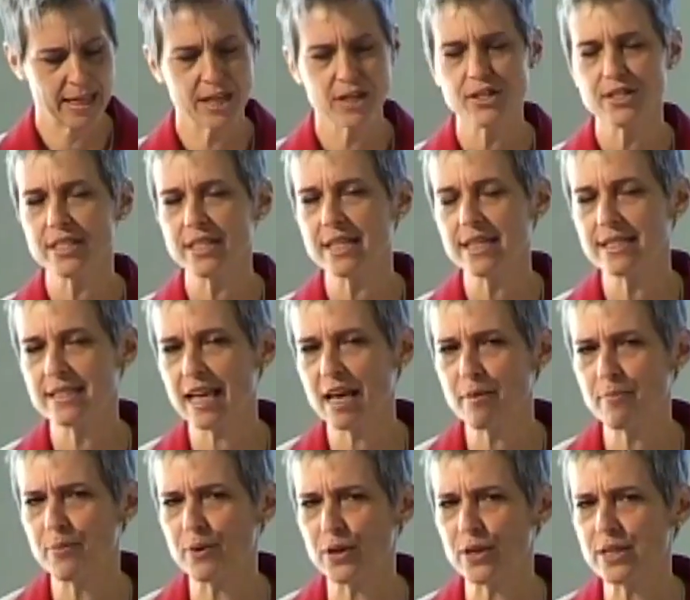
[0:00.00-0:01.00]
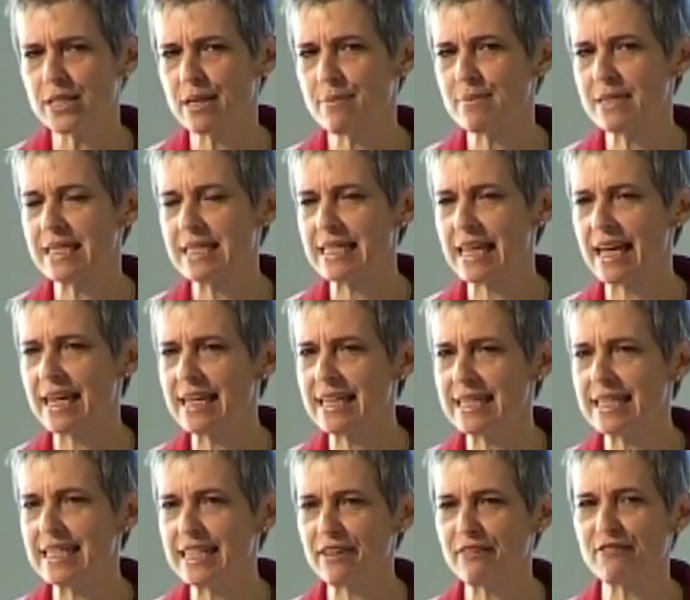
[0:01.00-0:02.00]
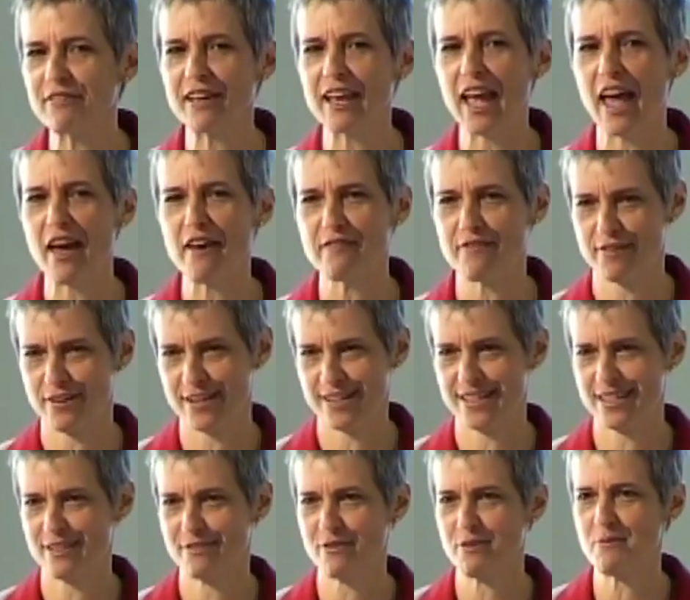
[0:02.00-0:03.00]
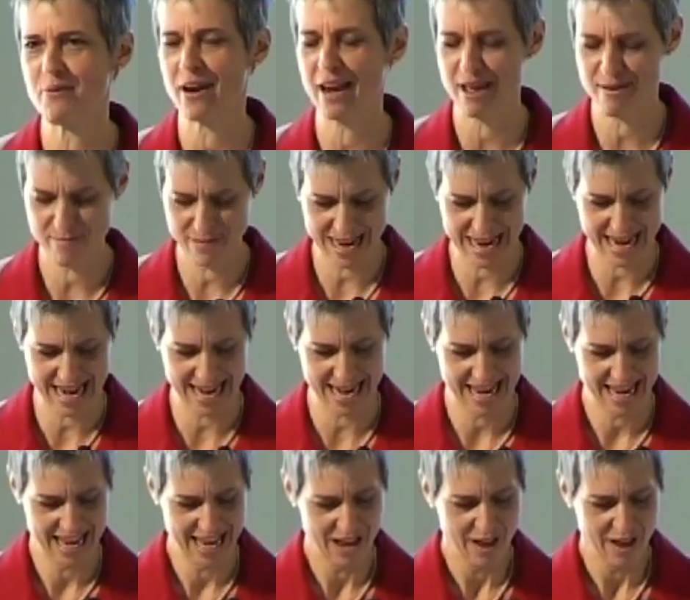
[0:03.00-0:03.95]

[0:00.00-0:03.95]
Here's an example, some scientific evidence for what I mean.